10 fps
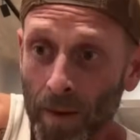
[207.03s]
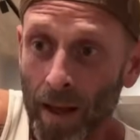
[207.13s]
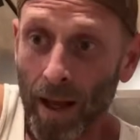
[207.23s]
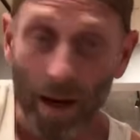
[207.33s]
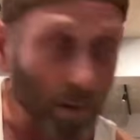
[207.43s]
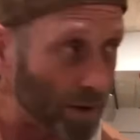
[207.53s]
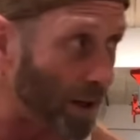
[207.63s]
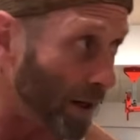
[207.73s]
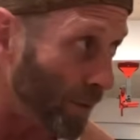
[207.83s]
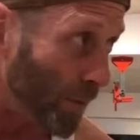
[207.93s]
And I was
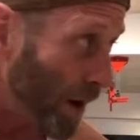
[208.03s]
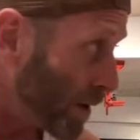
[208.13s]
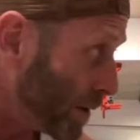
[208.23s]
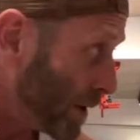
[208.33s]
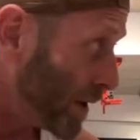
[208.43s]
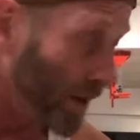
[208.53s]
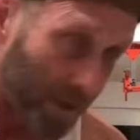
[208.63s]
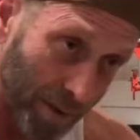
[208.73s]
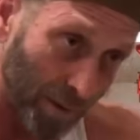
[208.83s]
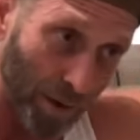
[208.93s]
looking at the road,
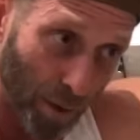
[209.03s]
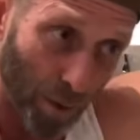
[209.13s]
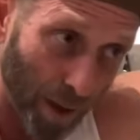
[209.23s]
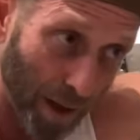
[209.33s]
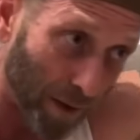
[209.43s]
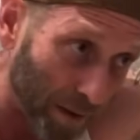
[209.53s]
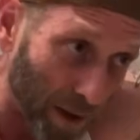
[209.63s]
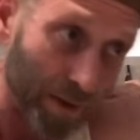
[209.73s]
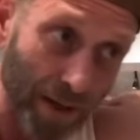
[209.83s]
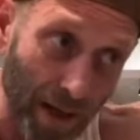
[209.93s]
because there was a creek on the
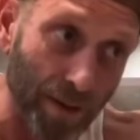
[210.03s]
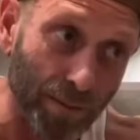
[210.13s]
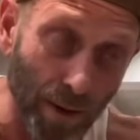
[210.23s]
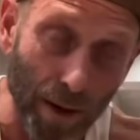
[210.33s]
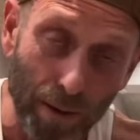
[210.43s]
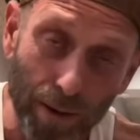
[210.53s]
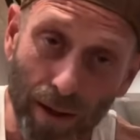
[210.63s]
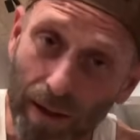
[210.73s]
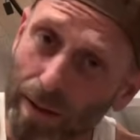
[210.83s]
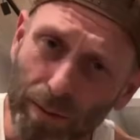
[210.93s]
other side of this road.
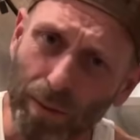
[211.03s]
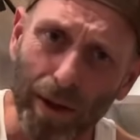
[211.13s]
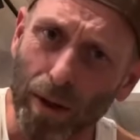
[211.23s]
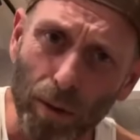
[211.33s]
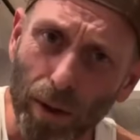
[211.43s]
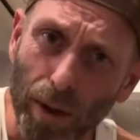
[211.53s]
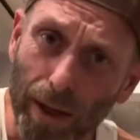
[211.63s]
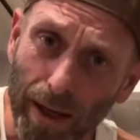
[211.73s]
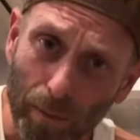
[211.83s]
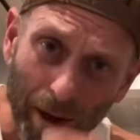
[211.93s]
It was really cool
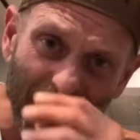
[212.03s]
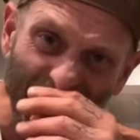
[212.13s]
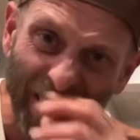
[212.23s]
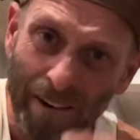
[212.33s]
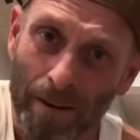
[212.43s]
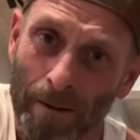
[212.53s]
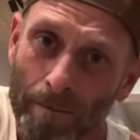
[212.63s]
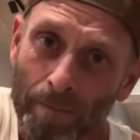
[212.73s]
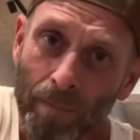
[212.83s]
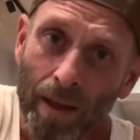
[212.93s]
looking, whatever.
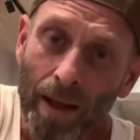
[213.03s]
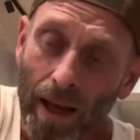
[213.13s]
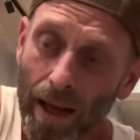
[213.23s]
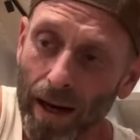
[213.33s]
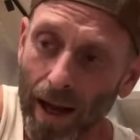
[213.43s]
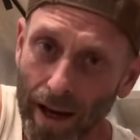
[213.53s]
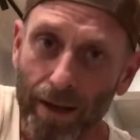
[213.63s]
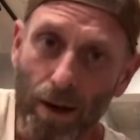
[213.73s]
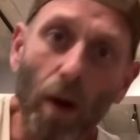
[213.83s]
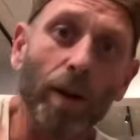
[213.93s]
And I
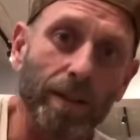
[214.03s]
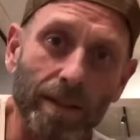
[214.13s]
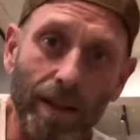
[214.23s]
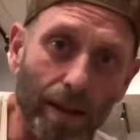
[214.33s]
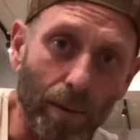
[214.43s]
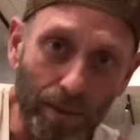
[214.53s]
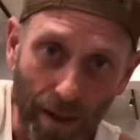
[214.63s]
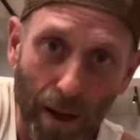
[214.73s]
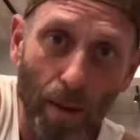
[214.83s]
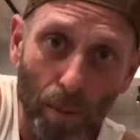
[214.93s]
had noticed that there was a
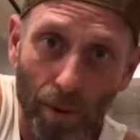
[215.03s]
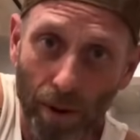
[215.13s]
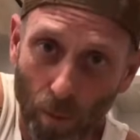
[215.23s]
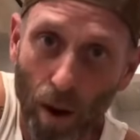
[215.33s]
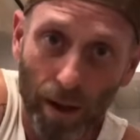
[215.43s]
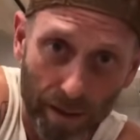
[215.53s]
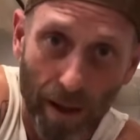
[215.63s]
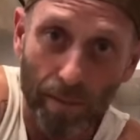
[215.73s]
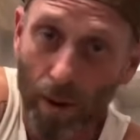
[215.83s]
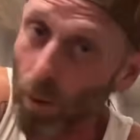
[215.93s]
couple that walked
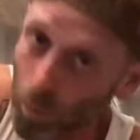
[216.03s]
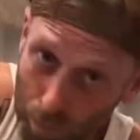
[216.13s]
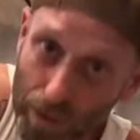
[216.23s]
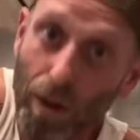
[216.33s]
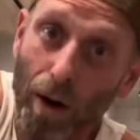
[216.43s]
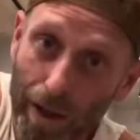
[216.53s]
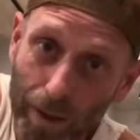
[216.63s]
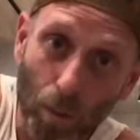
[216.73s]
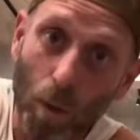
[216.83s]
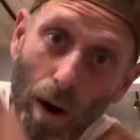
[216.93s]
up. They were starting
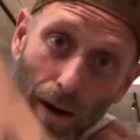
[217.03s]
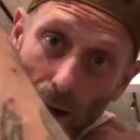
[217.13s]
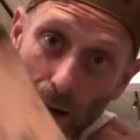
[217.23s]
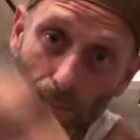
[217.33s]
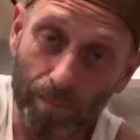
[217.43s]
to walk up.